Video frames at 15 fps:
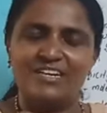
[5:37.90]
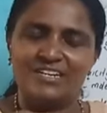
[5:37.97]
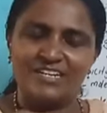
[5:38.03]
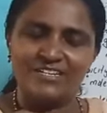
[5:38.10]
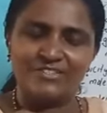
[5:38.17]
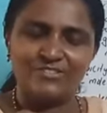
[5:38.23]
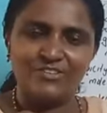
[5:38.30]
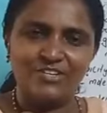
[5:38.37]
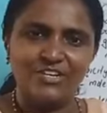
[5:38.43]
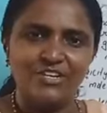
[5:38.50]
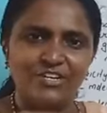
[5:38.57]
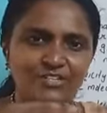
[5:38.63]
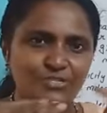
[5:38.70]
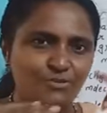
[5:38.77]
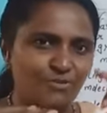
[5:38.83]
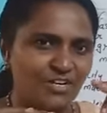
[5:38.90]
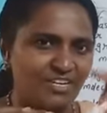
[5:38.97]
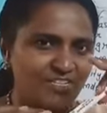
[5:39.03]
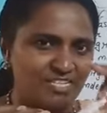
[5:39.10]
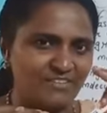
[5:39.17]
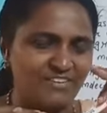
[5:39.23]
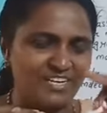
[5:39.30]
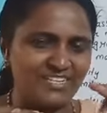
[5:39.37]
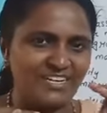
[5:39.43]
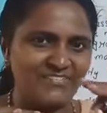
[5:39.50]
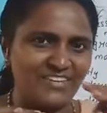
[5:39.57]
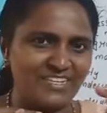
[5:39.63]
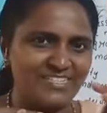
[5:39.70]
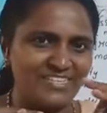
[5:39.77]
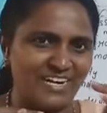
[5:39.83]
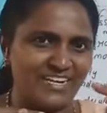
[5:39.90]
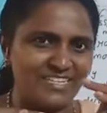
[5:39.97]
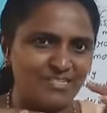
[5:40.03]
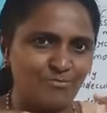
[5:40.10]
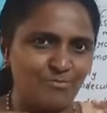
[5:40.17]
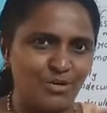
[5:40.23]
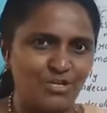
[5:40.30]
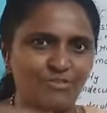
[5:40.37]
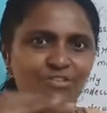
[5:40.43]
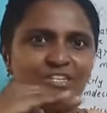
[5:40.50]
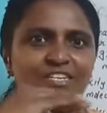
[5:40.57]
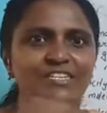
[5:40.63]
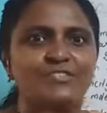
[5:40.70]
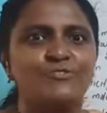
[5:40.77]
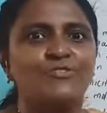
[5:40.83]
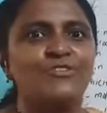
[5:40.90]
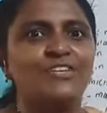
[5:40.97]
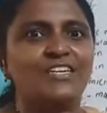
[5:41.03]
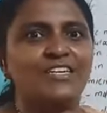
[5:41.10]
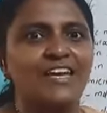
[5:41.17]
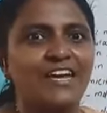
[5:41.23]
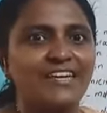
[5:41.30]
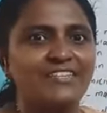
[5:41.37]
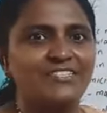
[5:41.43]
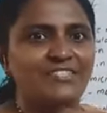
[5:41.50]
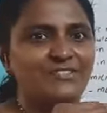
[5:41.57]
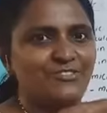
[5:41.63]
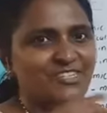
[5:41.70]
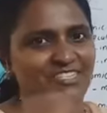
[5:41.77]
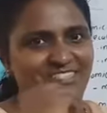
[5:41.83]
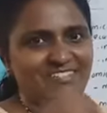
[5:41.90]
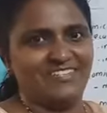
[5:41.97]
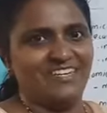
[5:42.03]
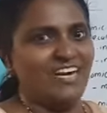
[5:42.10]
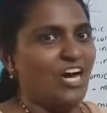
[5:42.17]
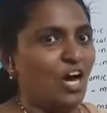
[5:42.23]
Understood? So what is the weight of this nitrogen molecule? It is 28 units.